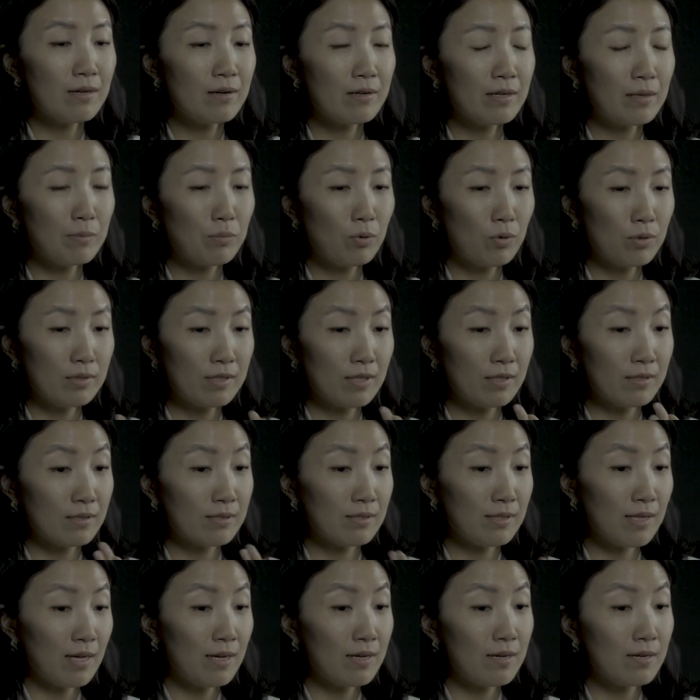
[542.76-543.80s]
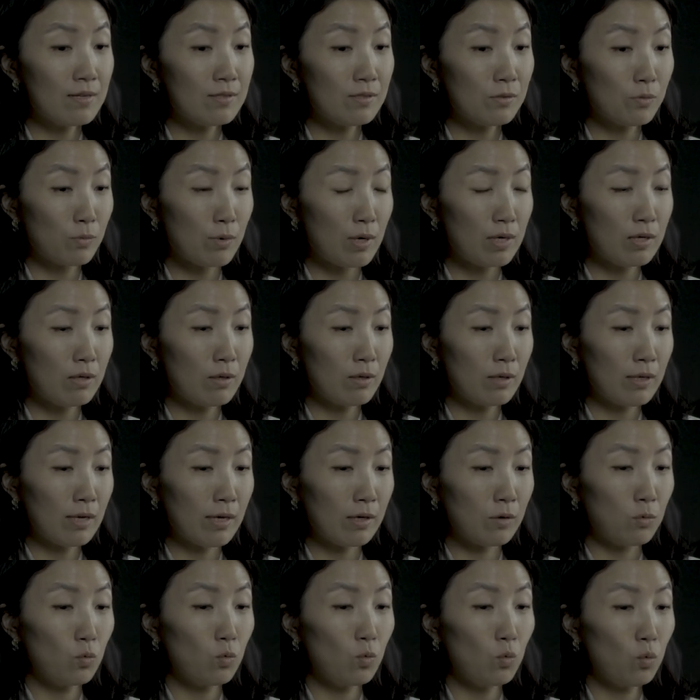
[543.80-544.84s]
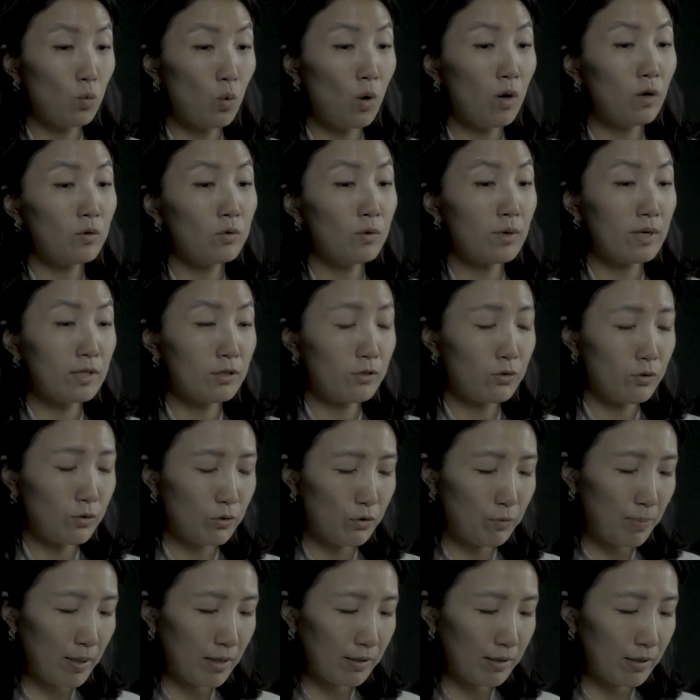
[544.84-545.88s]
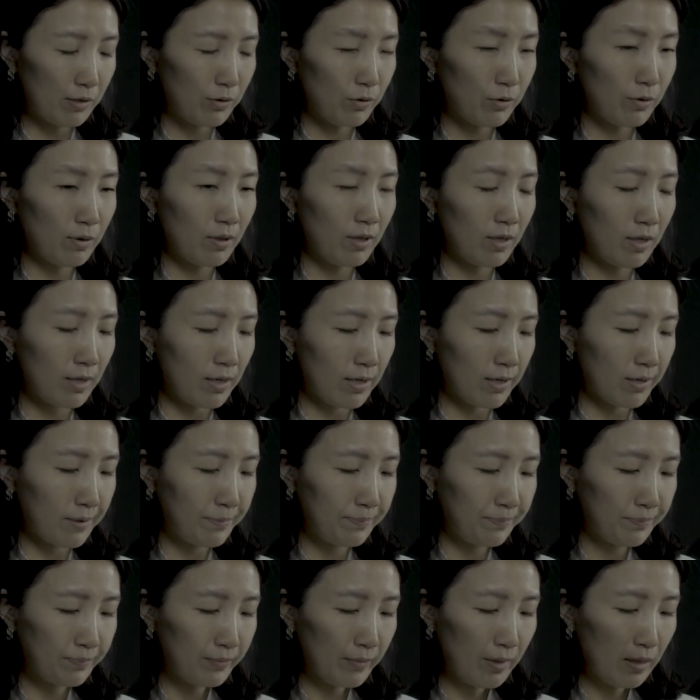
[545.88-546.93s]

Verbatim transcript: engineering, political science, or like one or two particular